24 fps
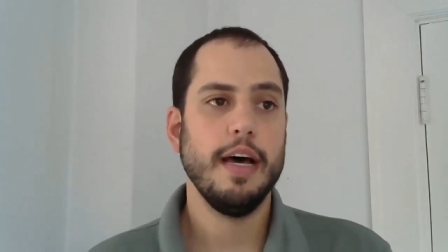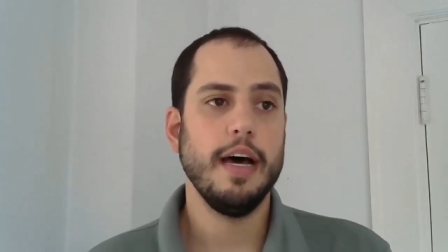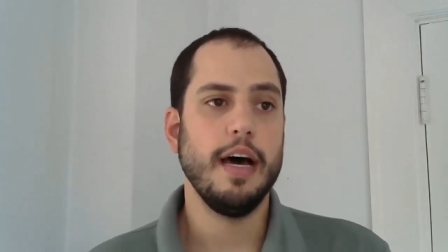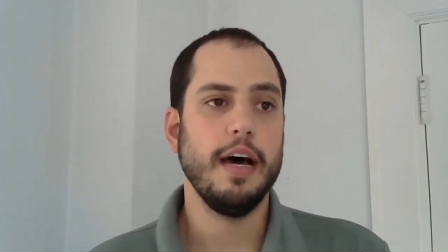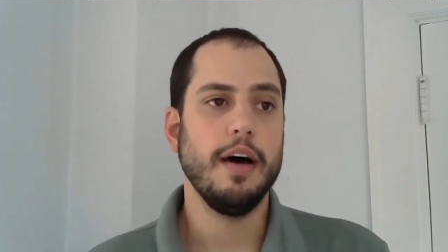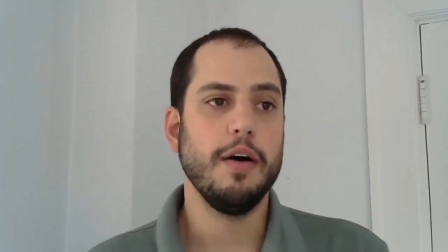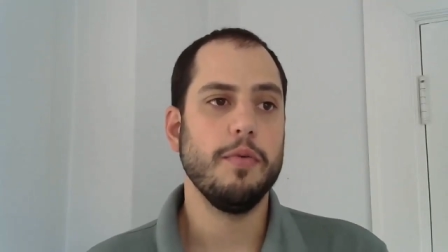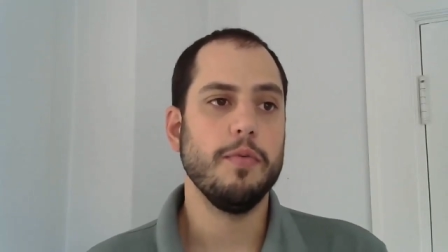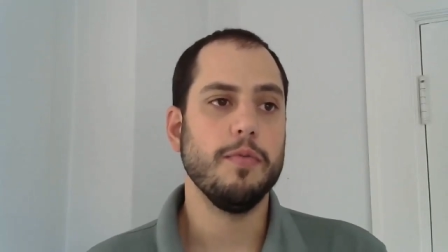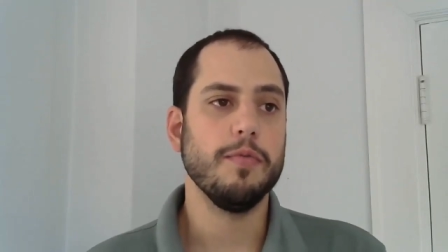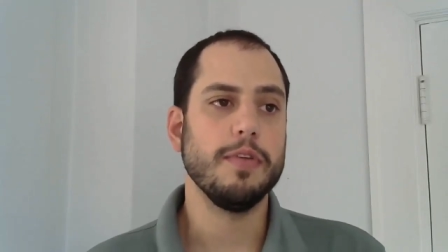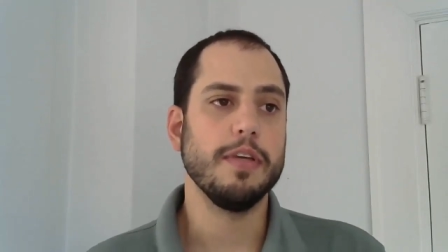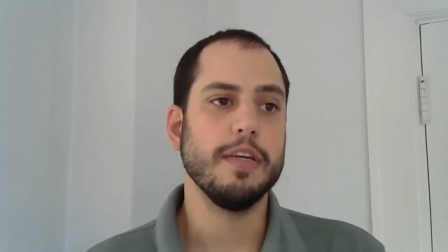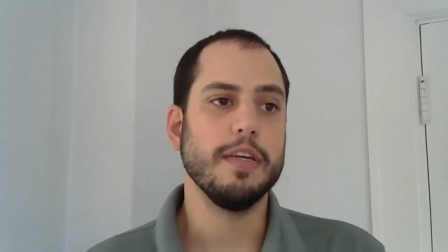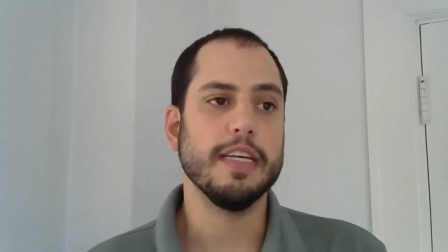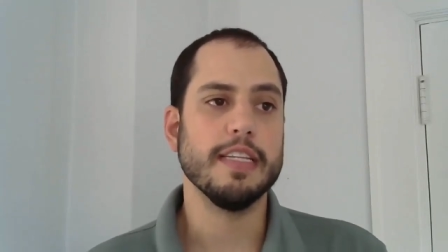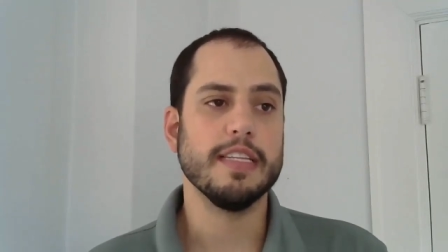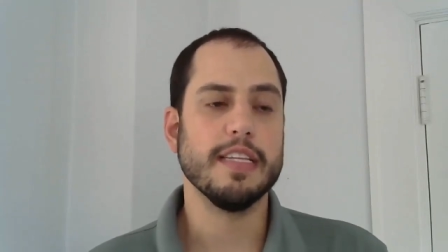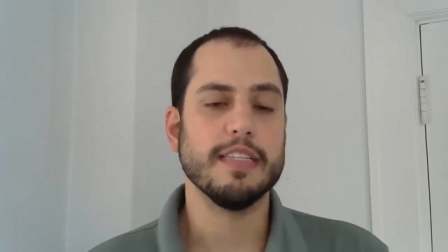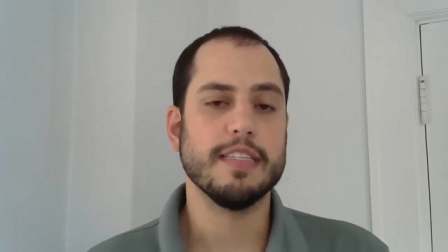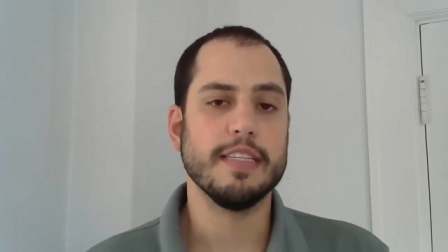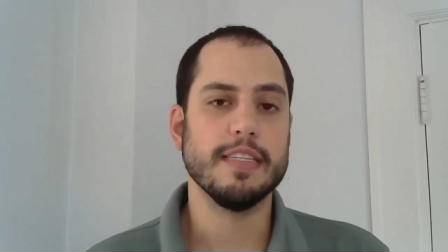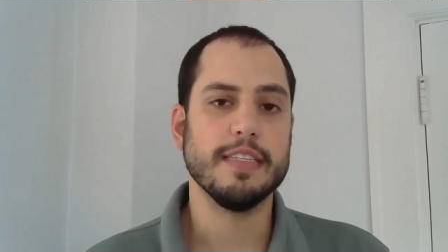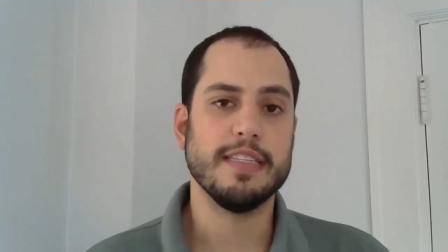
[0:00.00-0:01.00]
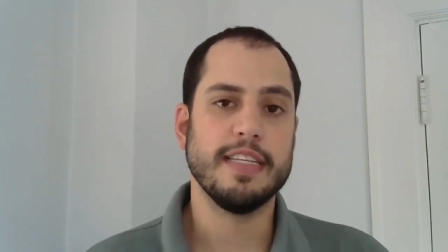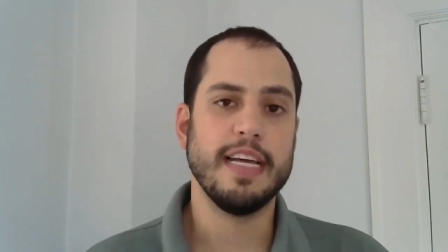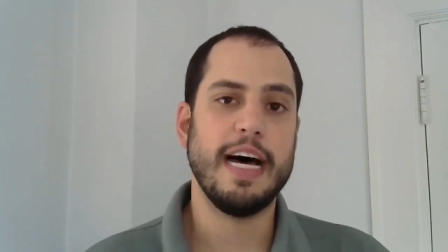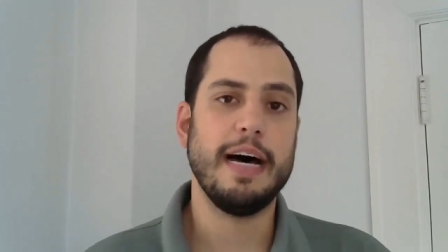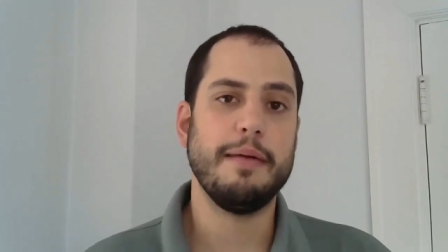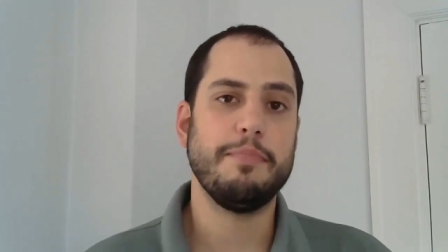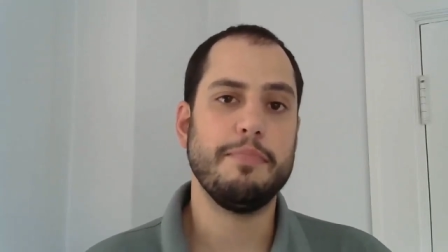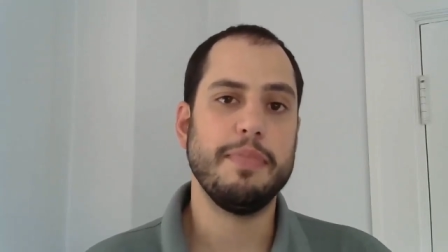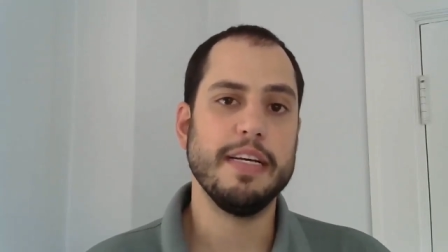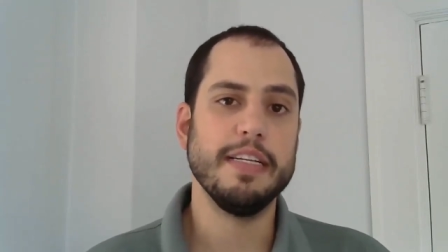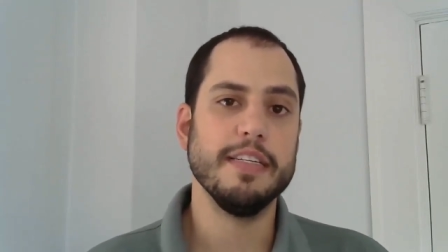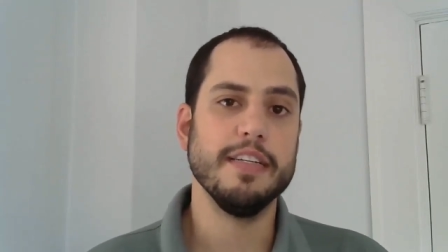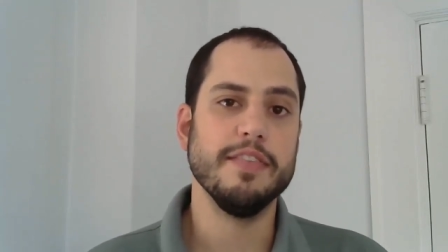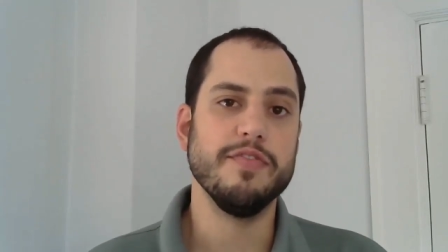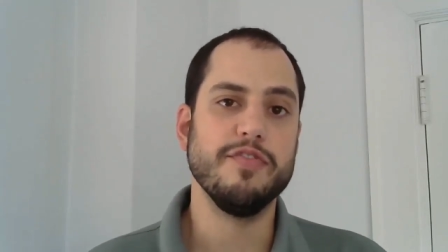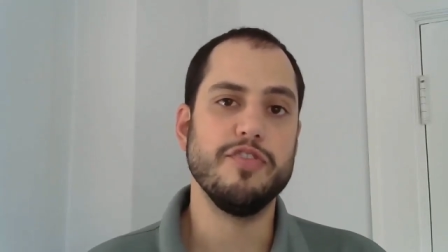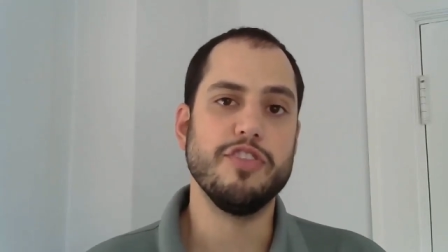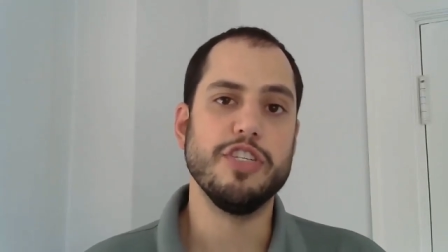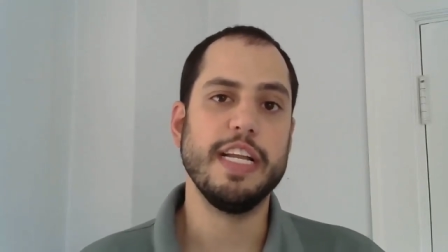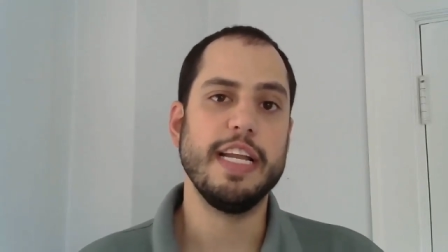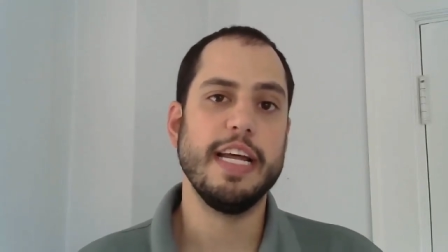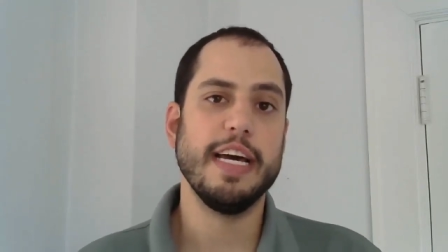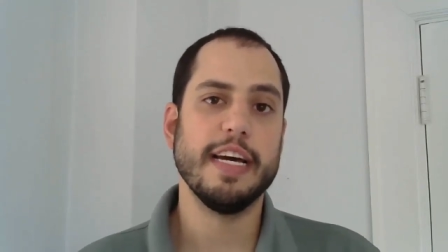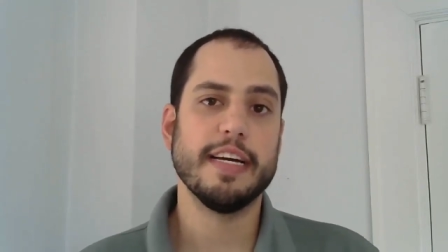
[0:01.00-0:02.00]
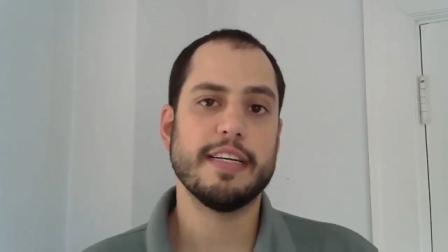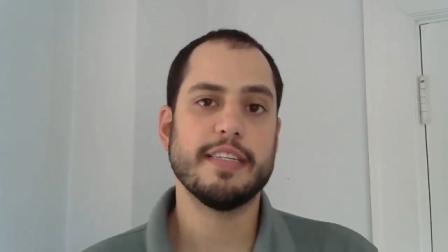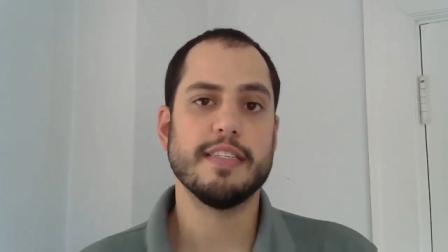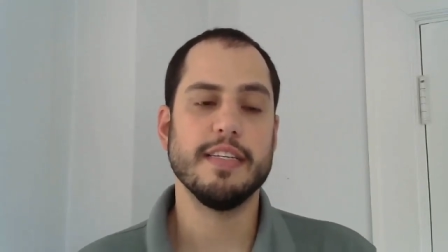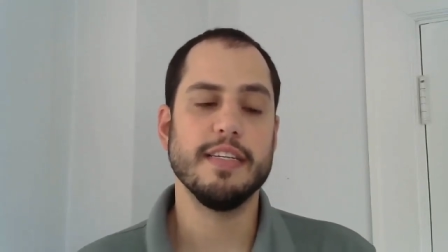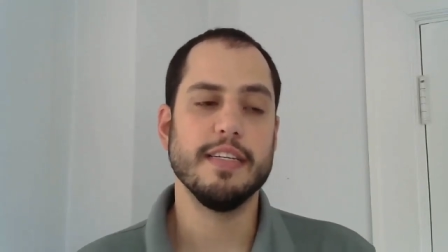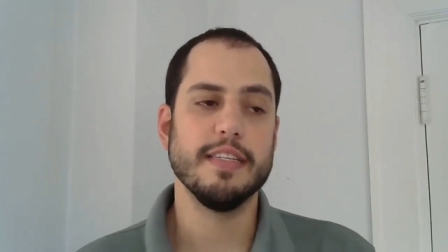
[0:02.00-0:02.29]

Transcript: Uh, you get at the top end of Gen X,